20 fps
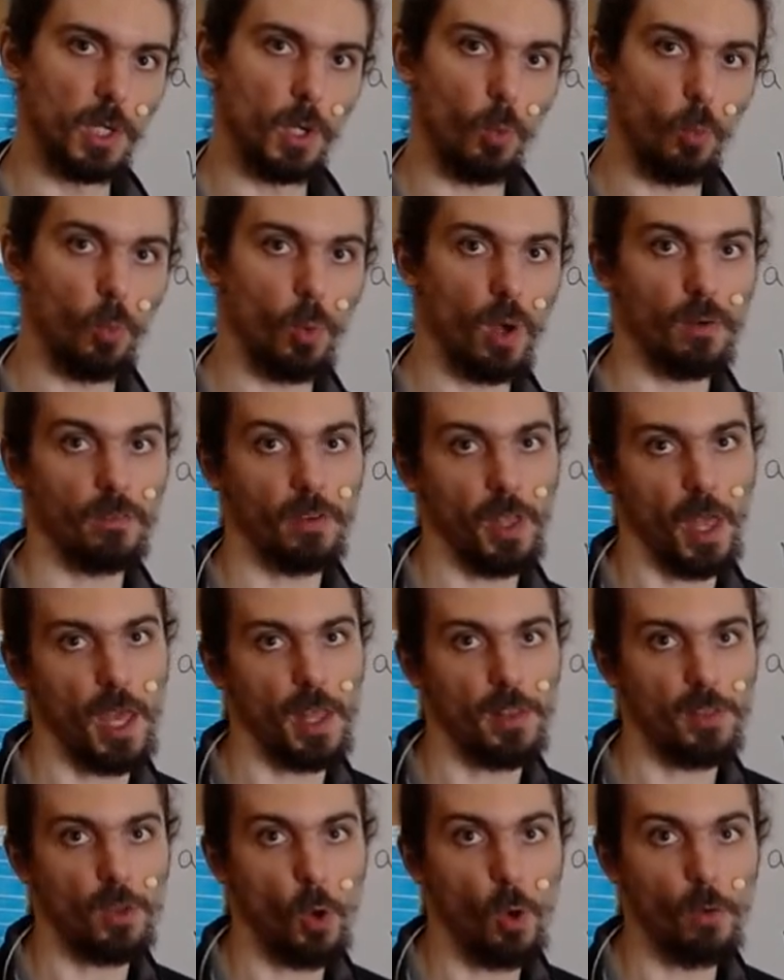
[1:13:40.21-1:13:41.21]
well,
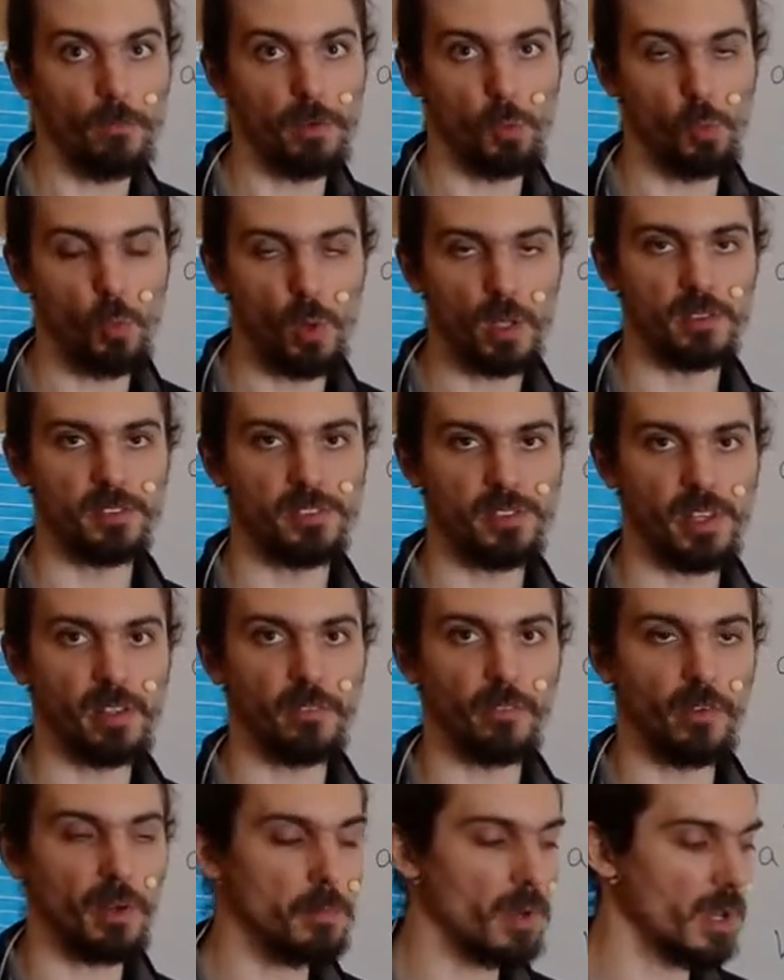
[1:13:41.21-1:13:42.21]
and only one thing
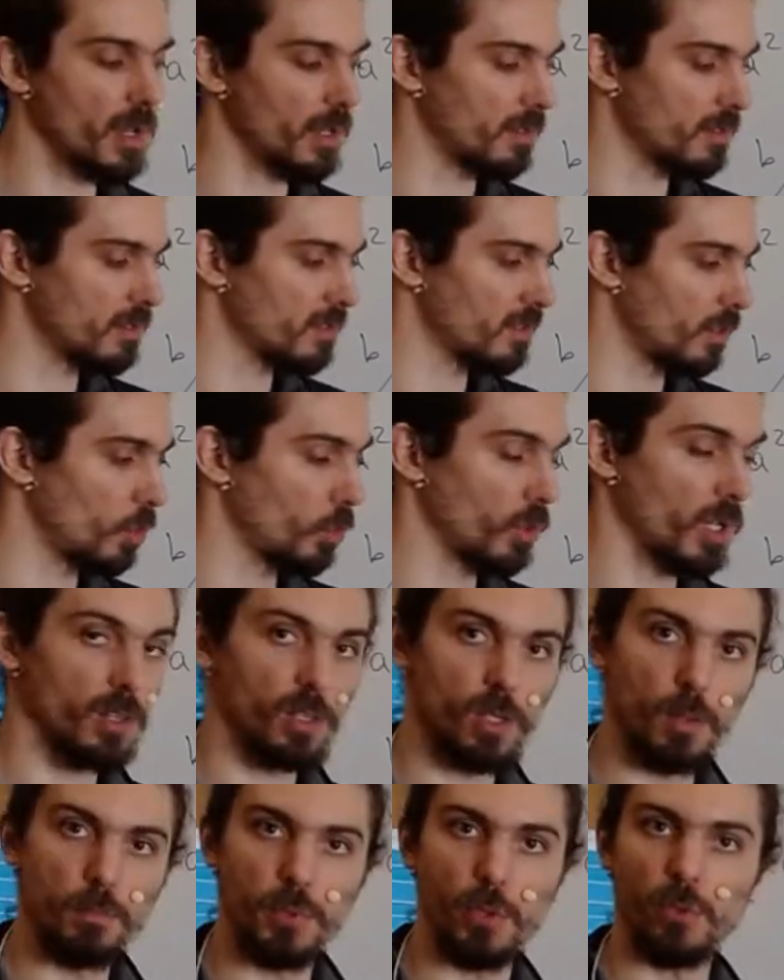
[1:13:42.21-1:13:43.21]
remains, you can
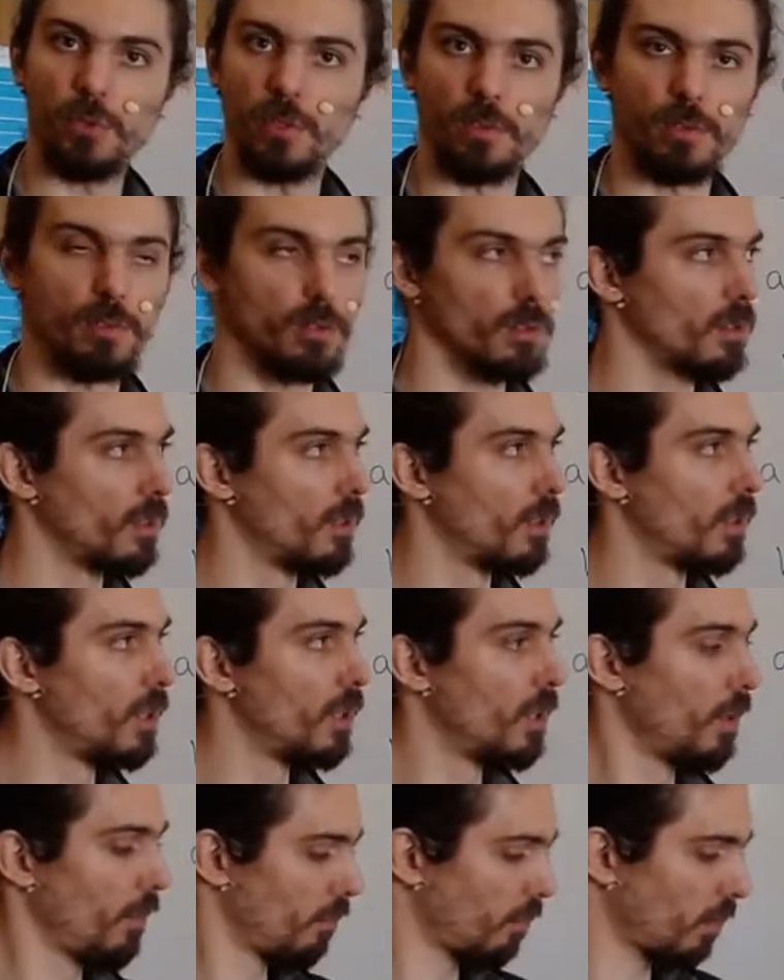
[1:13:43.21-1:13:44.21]
compute it.
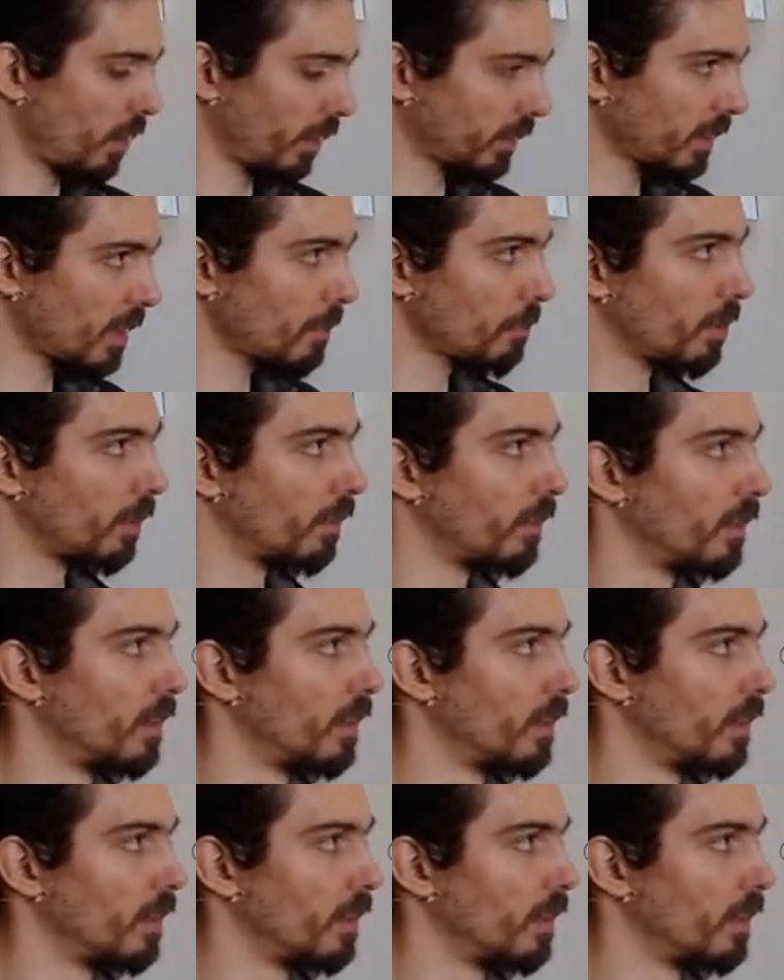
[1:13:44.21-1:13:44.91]
For example,